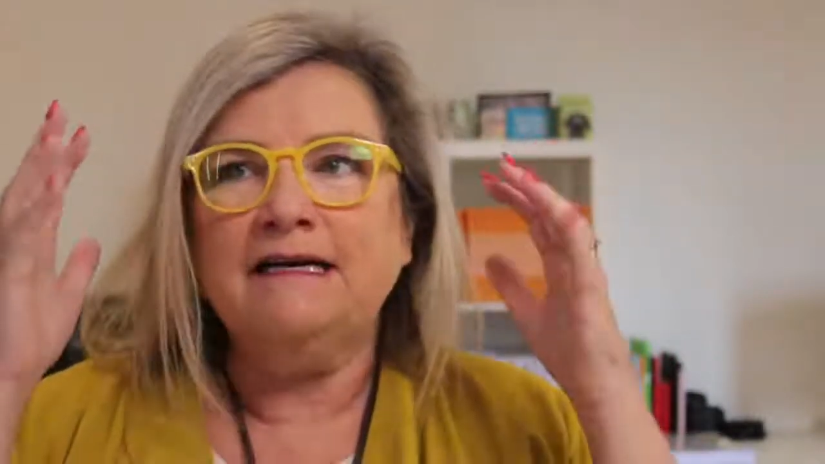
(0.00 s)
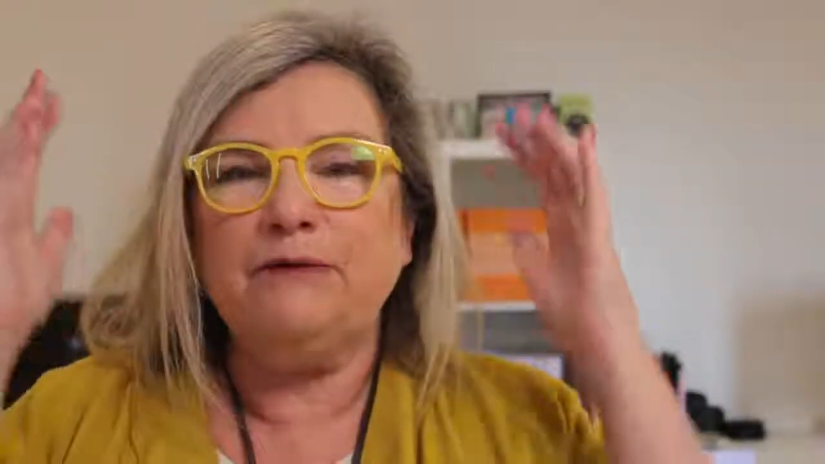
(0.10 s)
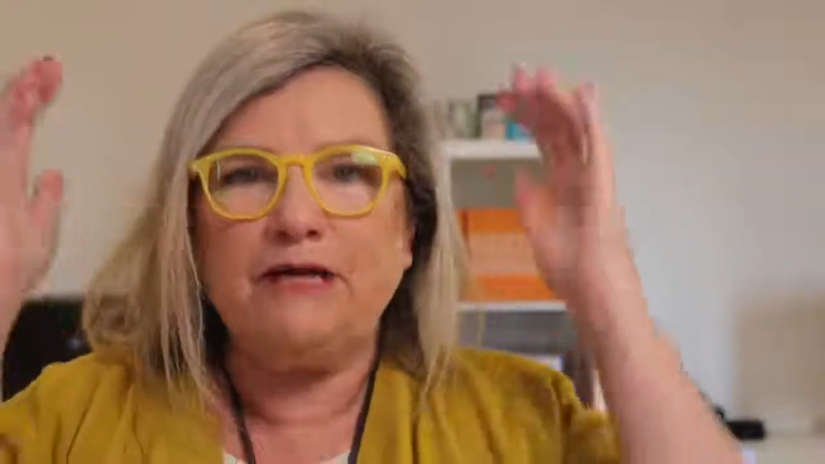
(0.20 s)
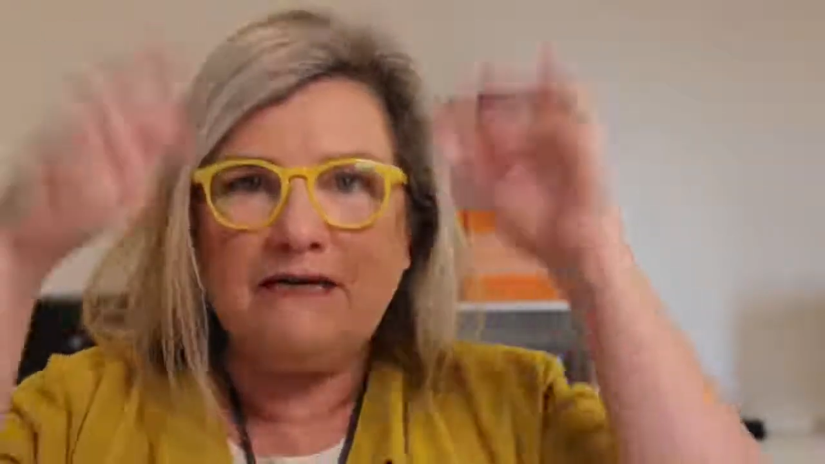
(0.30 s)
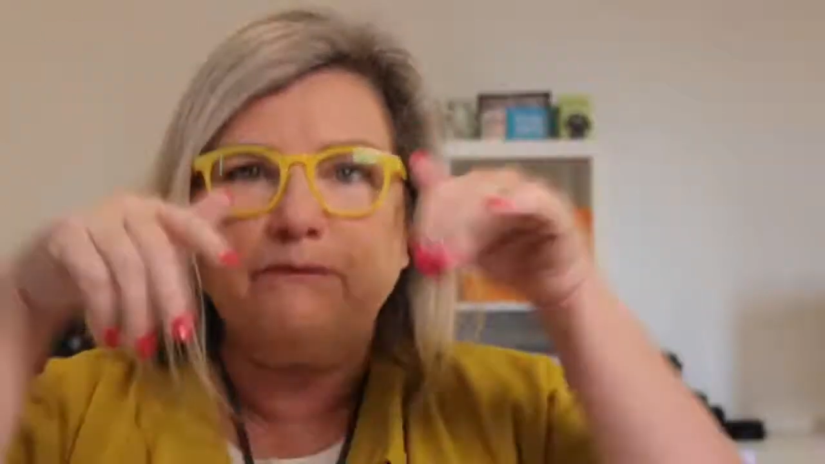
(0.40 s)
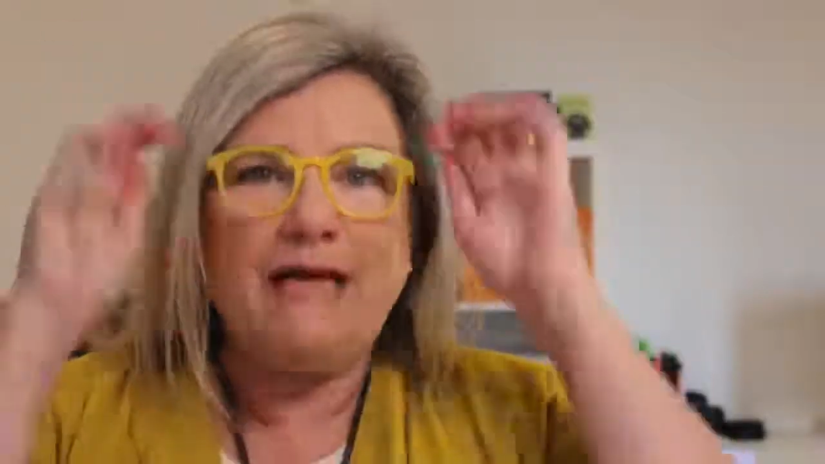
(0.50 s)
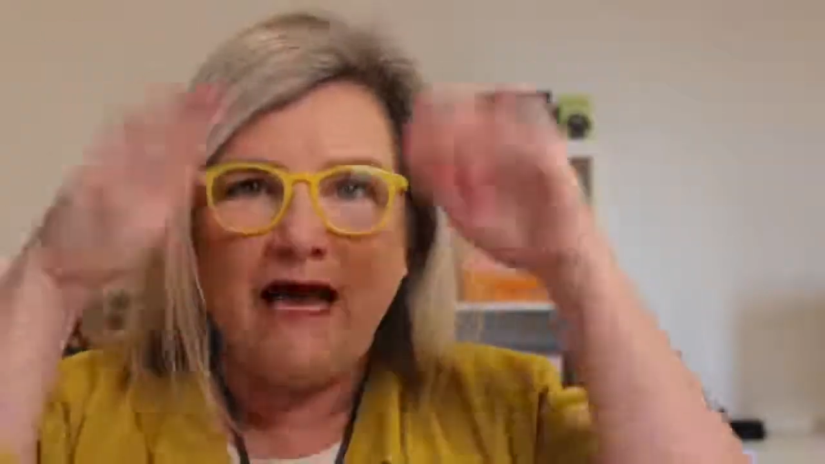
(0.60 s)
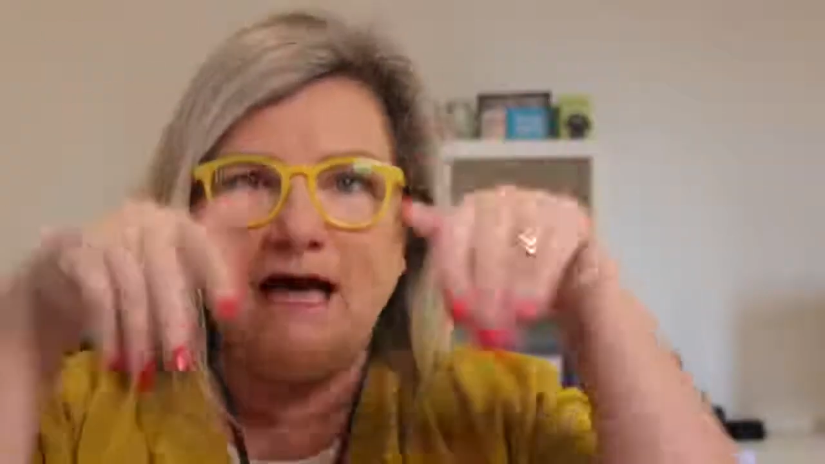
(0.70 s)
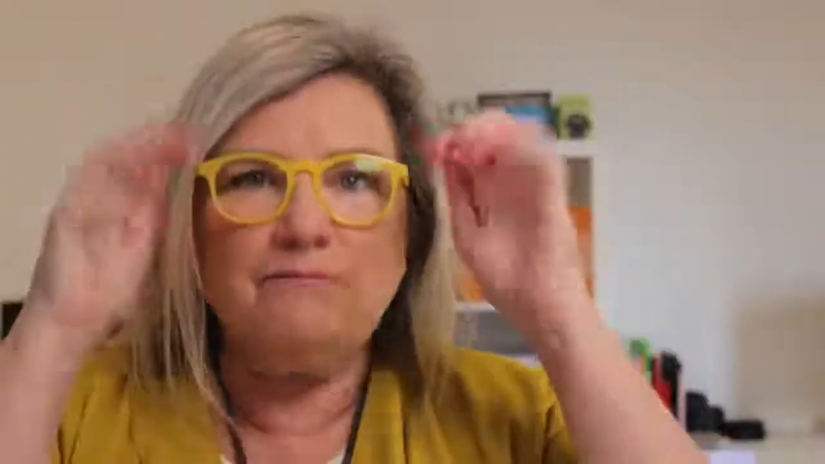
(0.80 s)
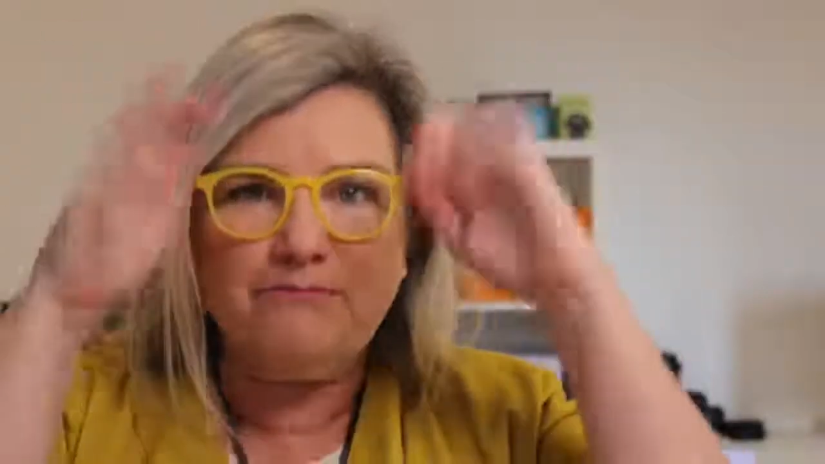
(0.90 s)
we, can, we
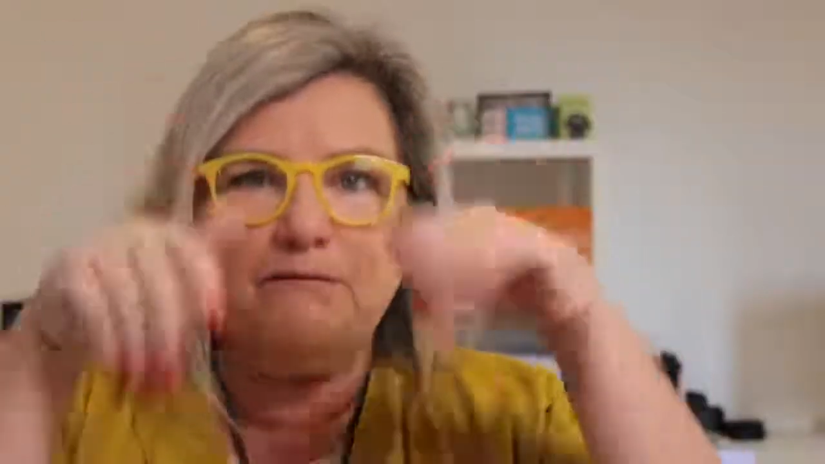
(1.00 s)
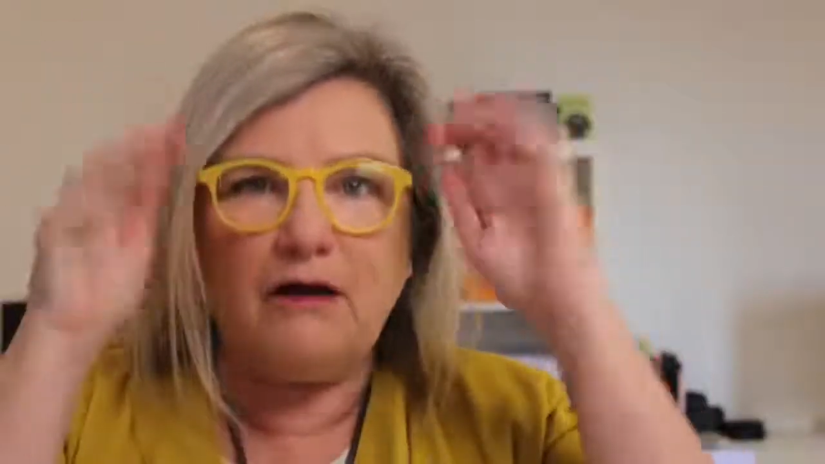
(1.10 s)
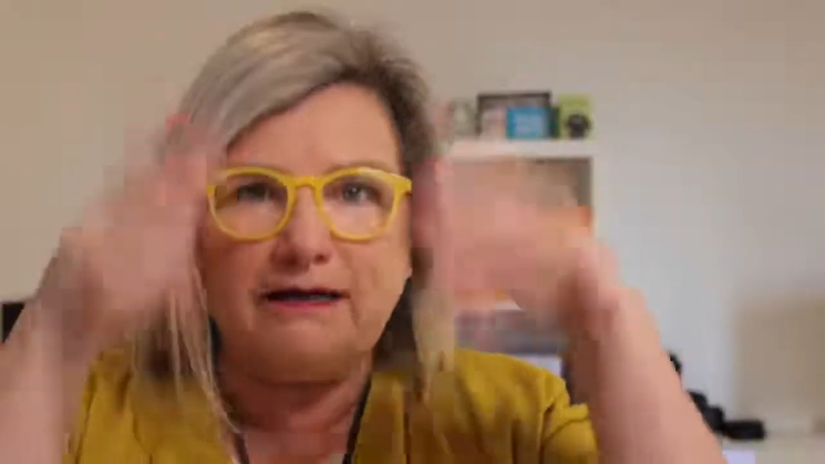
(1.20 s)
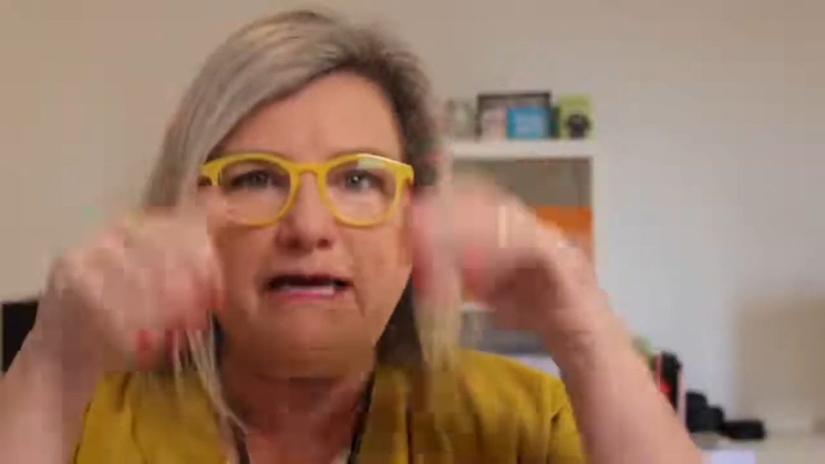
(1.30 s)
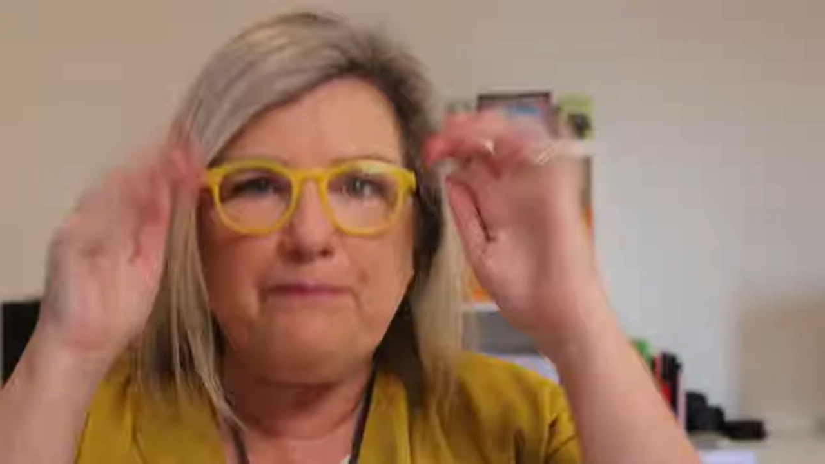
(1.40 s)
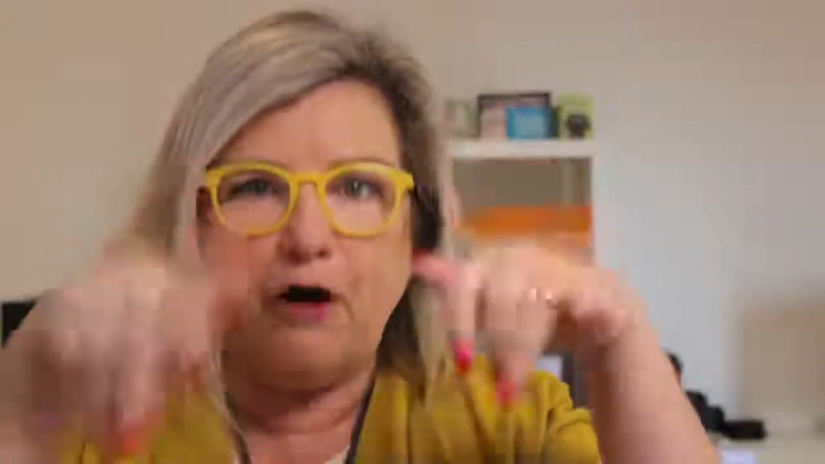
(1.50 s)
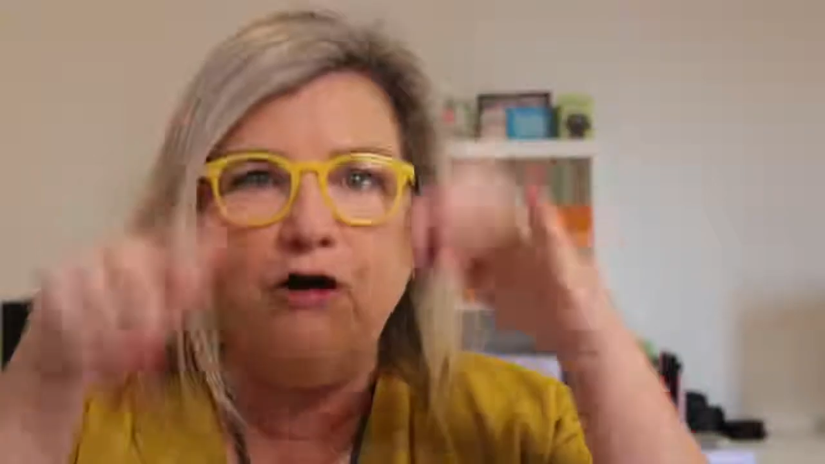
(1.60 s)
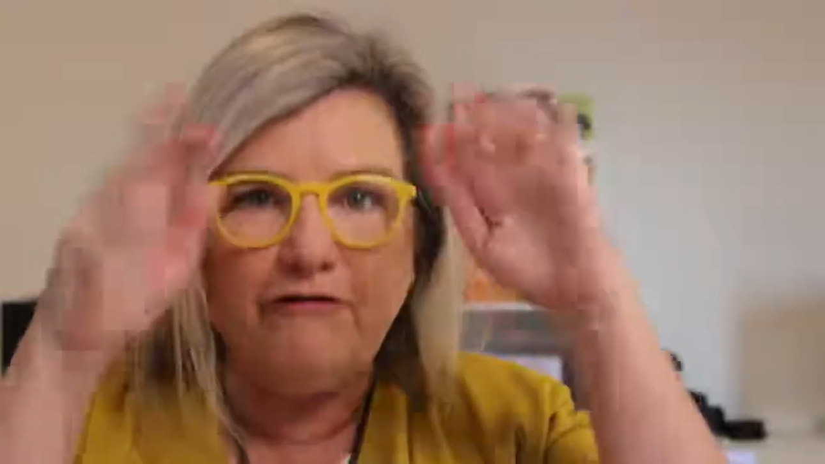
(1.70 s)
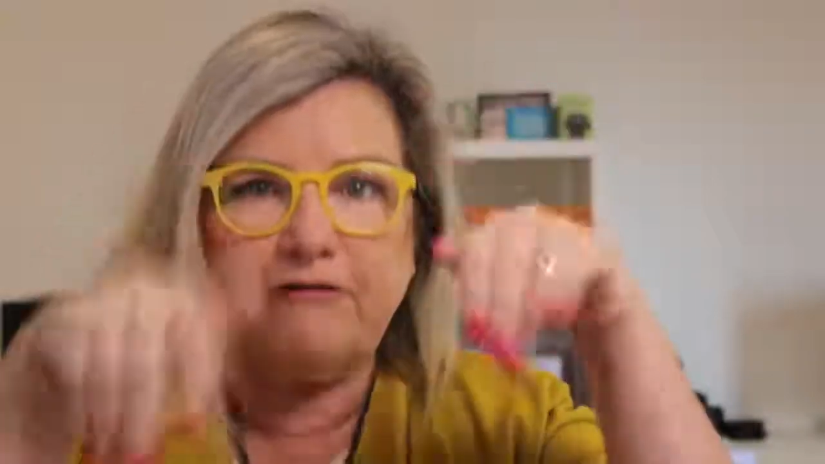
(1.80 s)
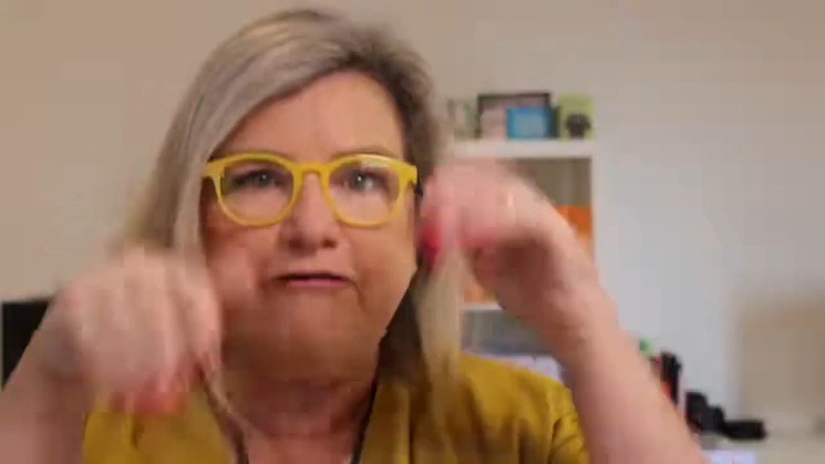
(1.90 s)
can't keep
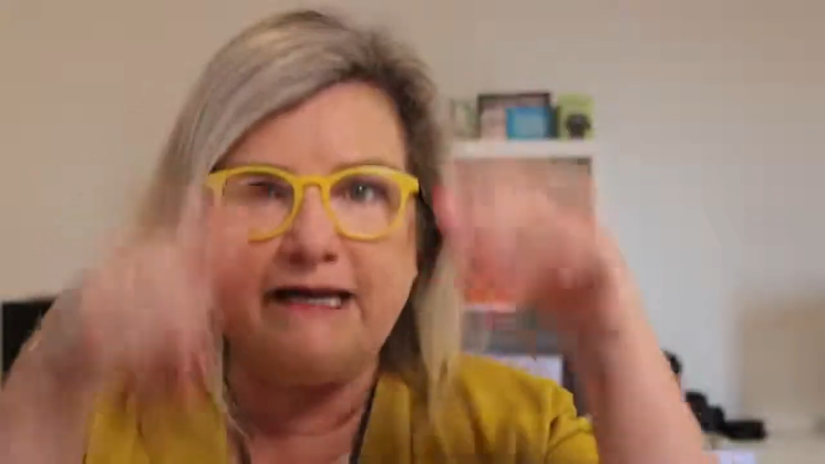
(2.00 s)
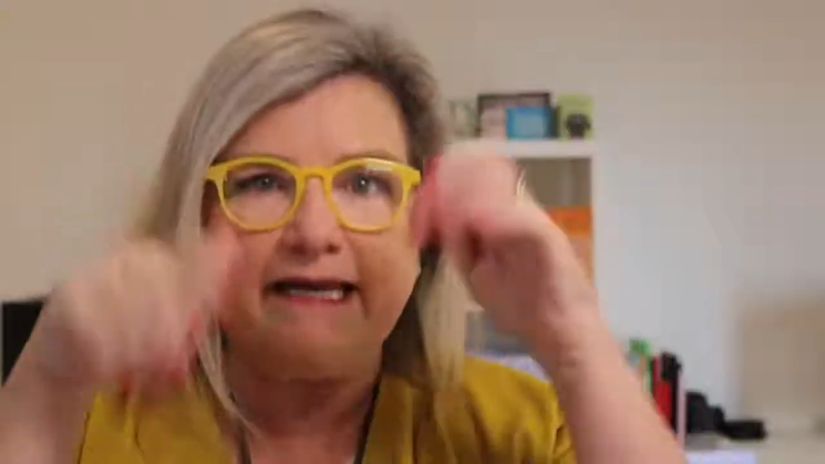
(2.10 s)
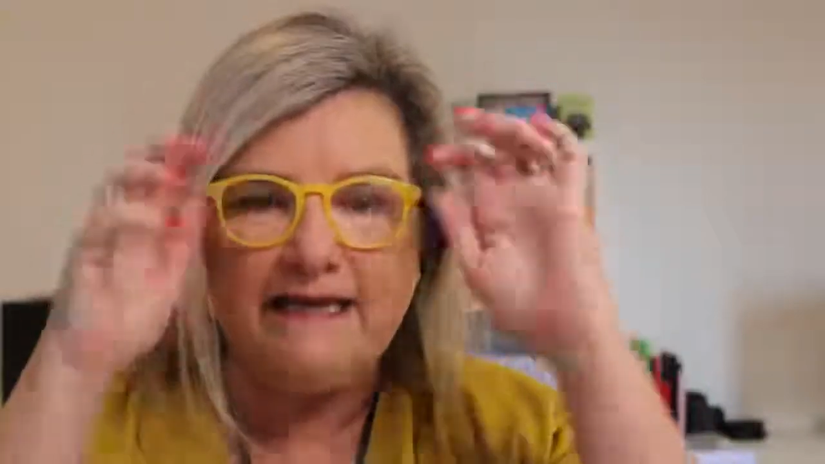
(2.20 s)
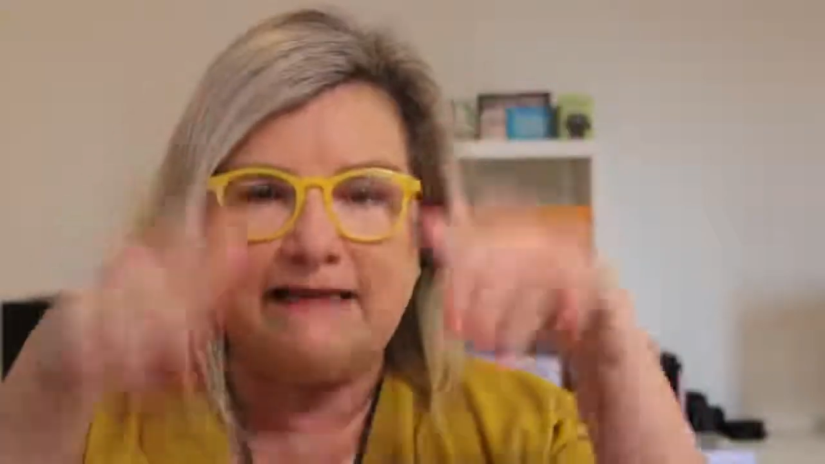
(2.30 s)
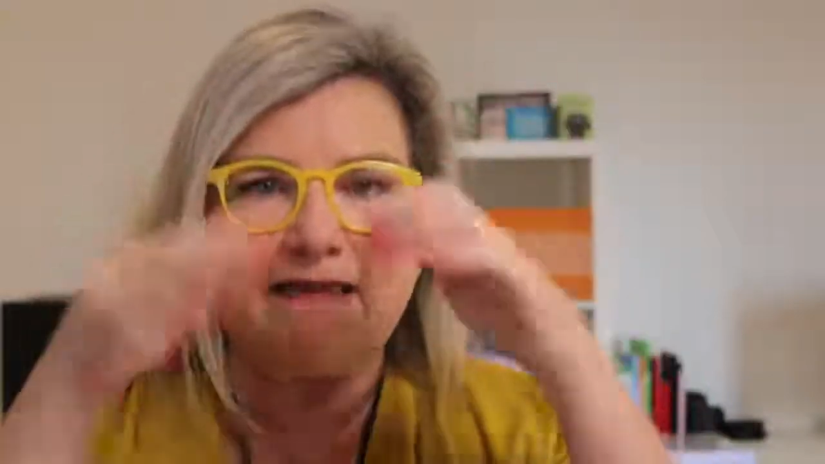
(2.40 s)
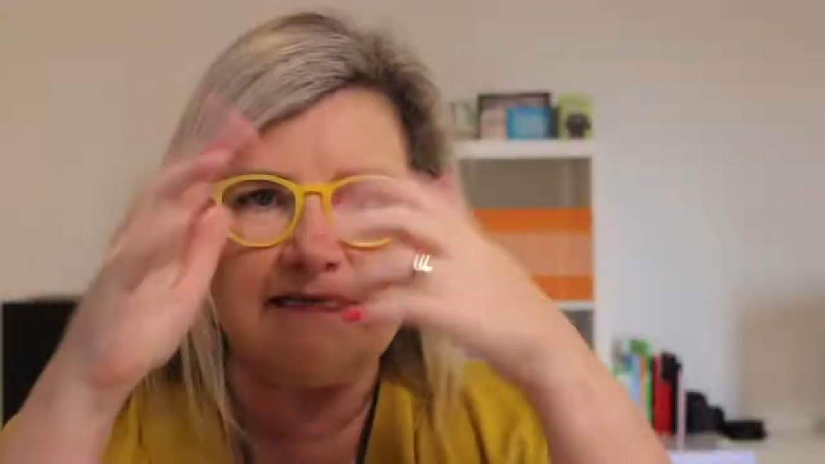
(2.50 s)
overfilling it.